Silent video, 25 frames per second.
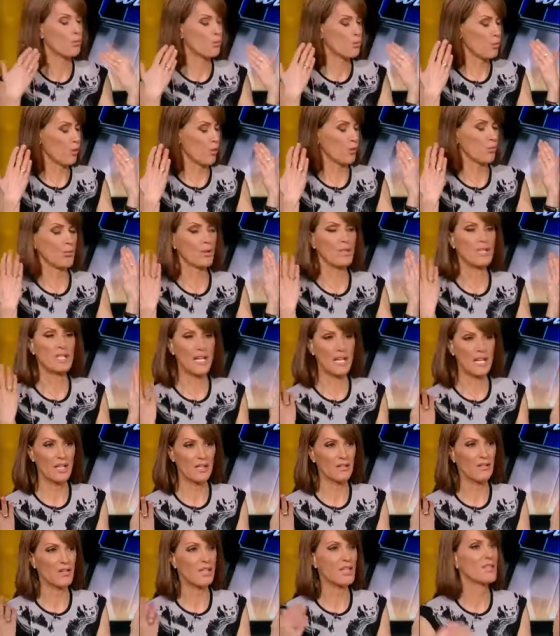were
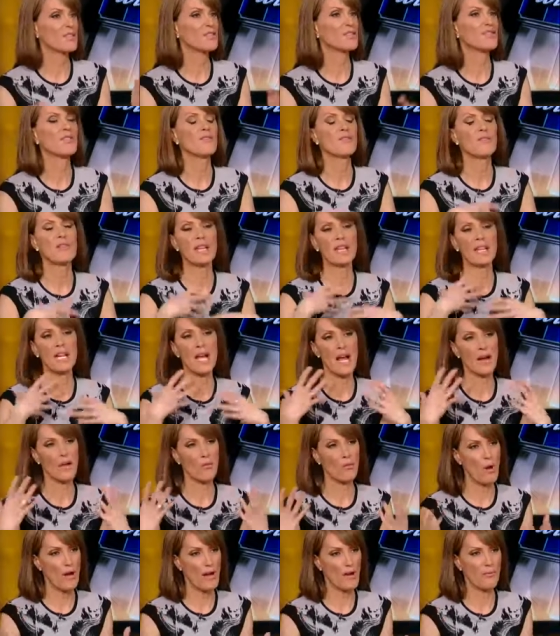ridiculous. They got
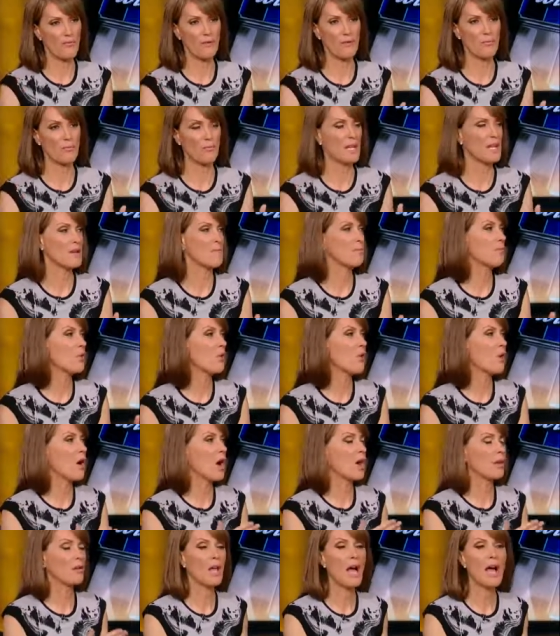away from
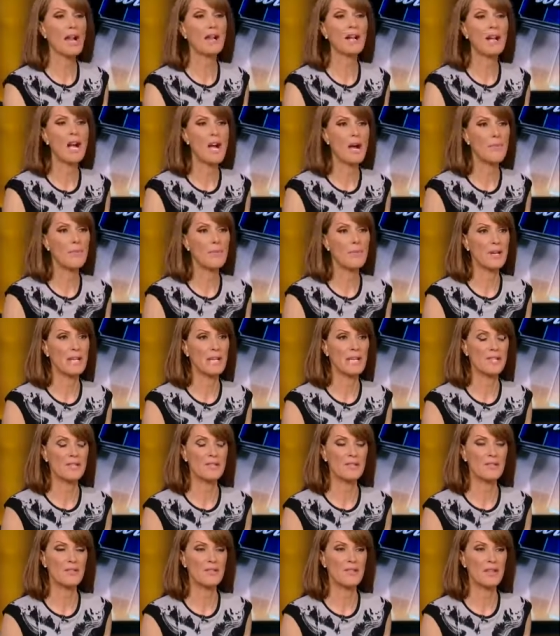people. A lot of
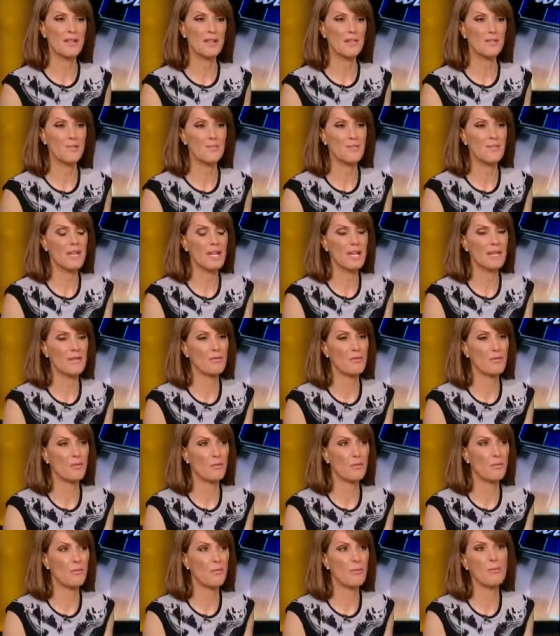companies that
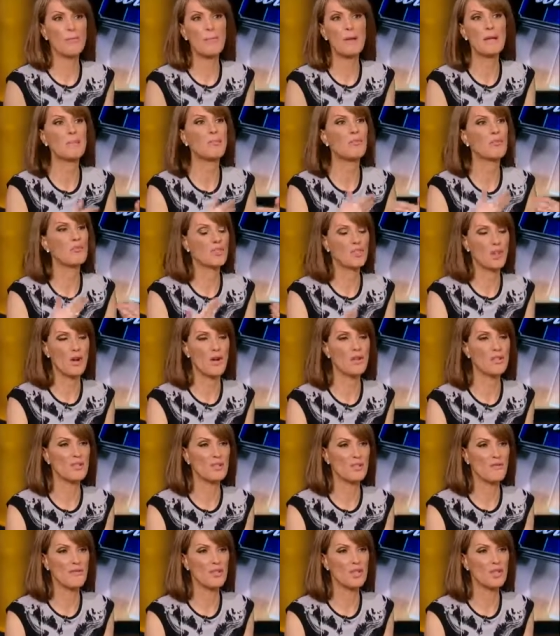people saw
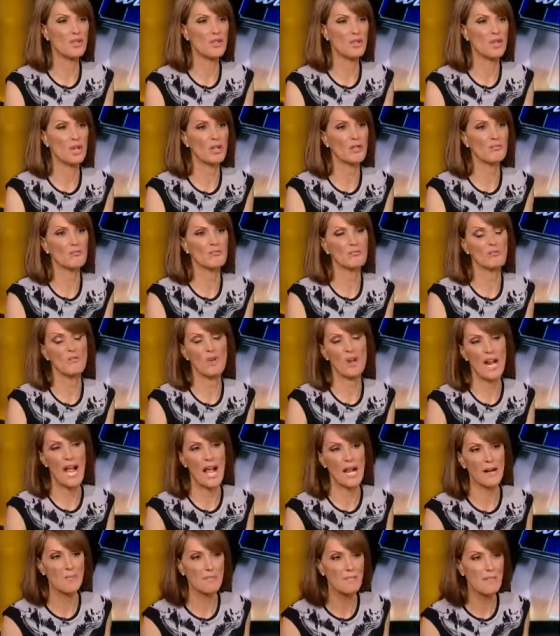as the future went
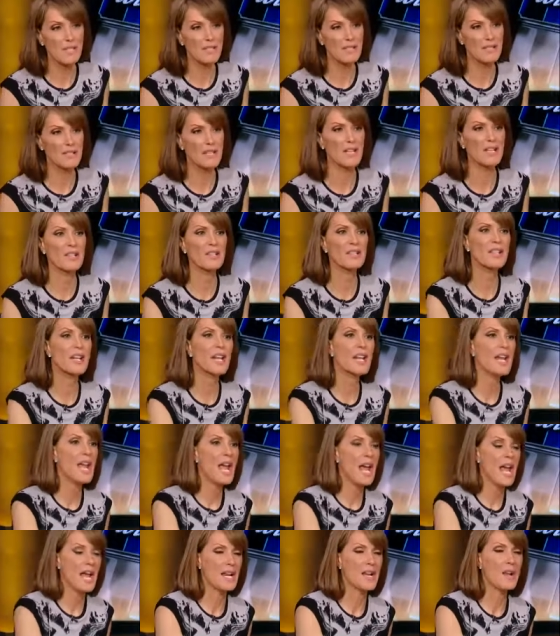out of business.
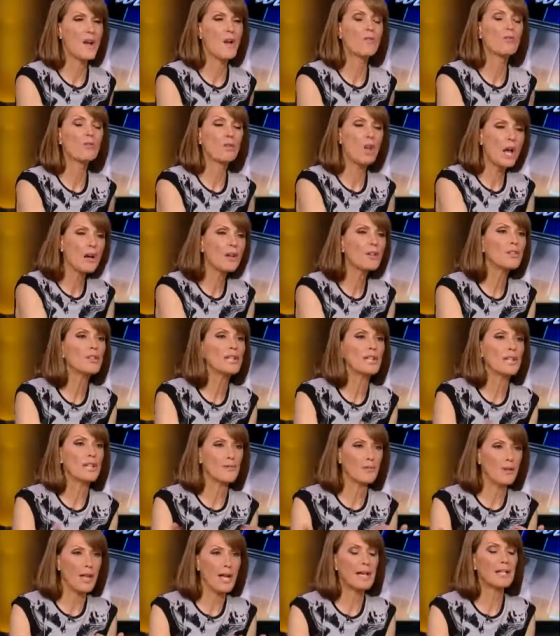And
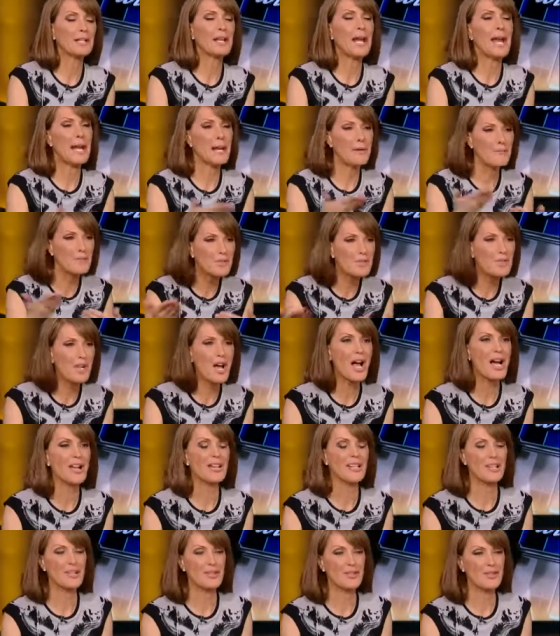luckily, like,
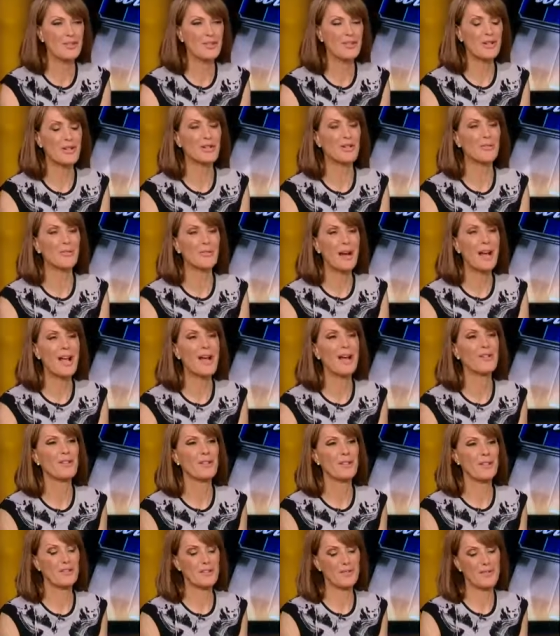Amazon is still
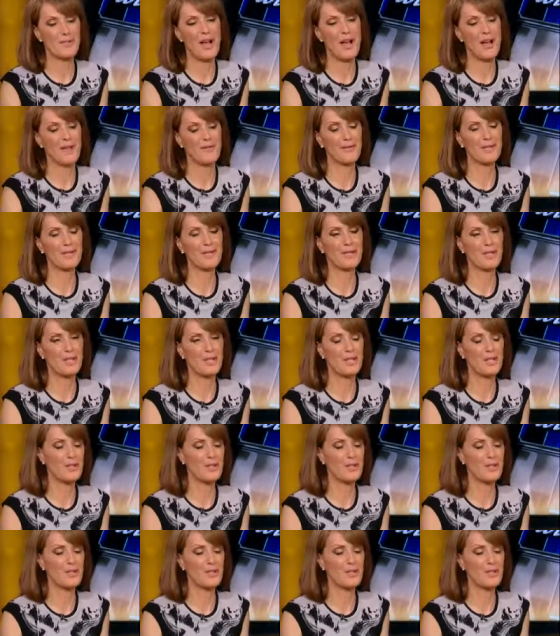around and is obviously a